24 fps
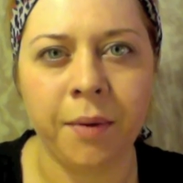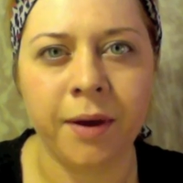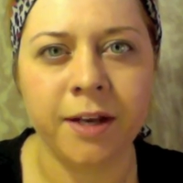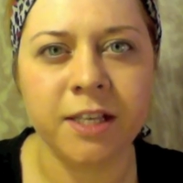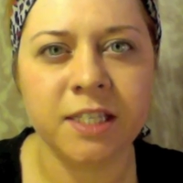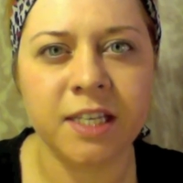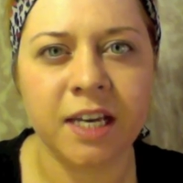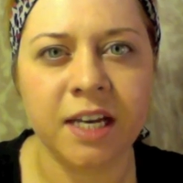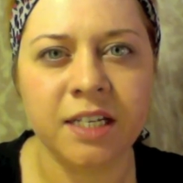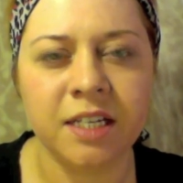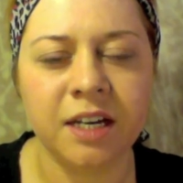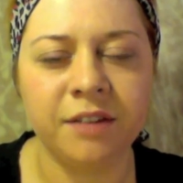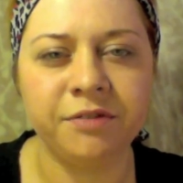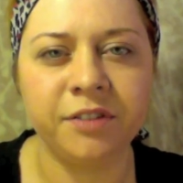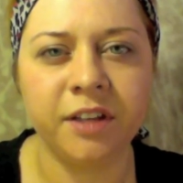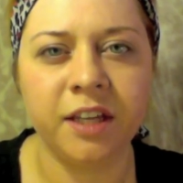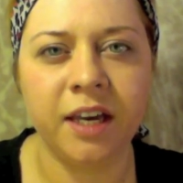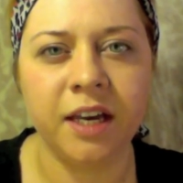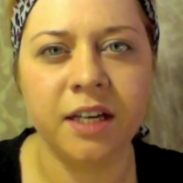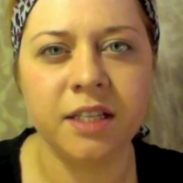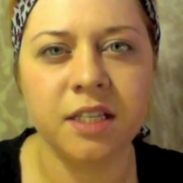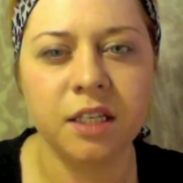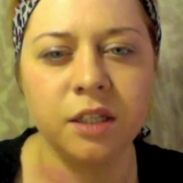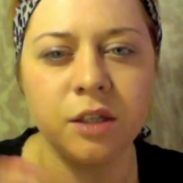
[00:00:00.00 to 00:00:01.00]
My skin definitely
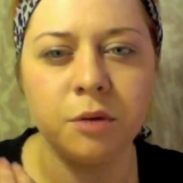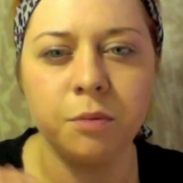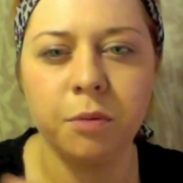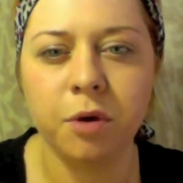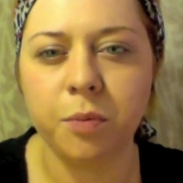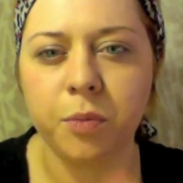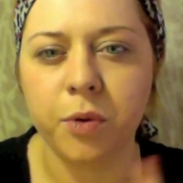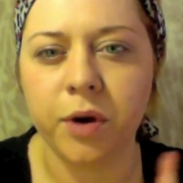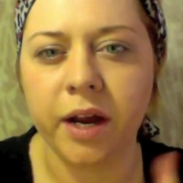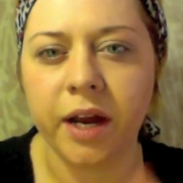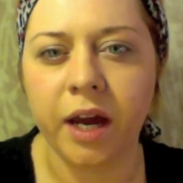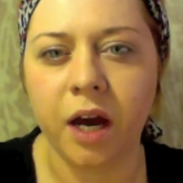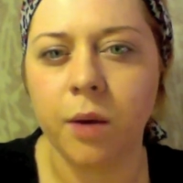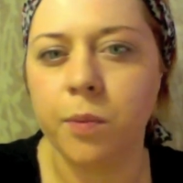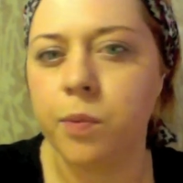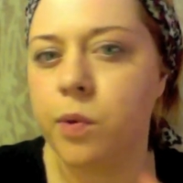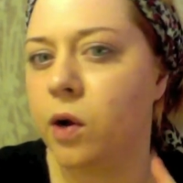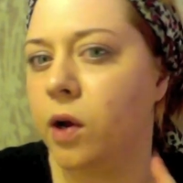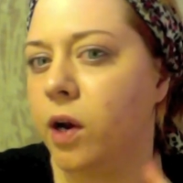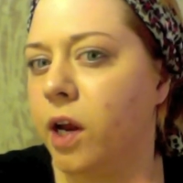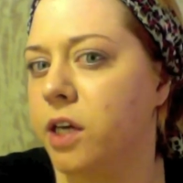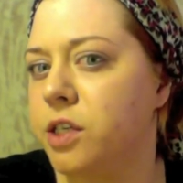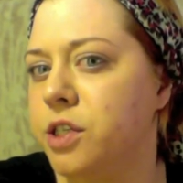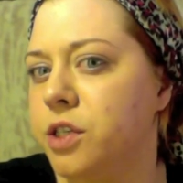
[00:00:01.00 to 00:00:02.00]
gets a little more breakout
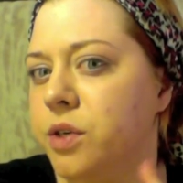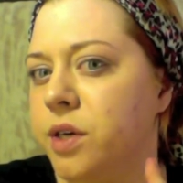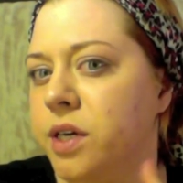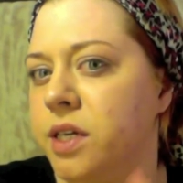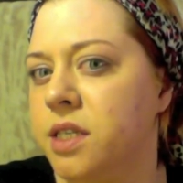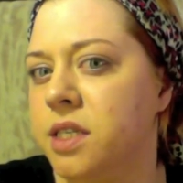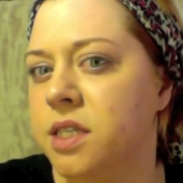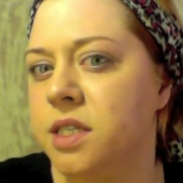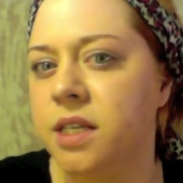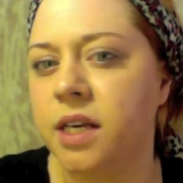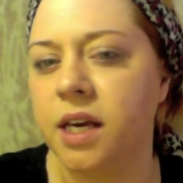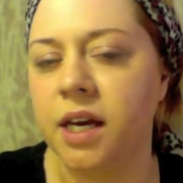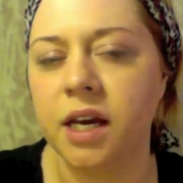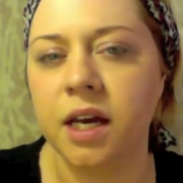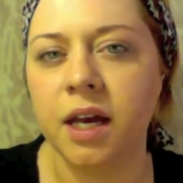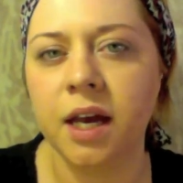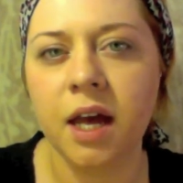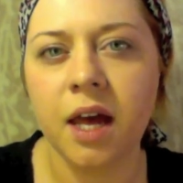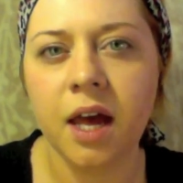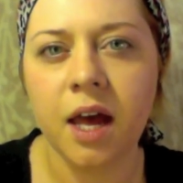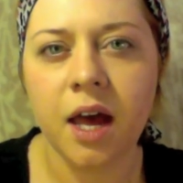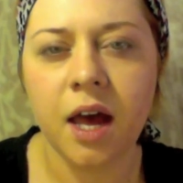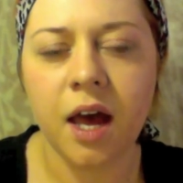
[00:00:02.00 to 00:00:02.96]
prone, as you can see.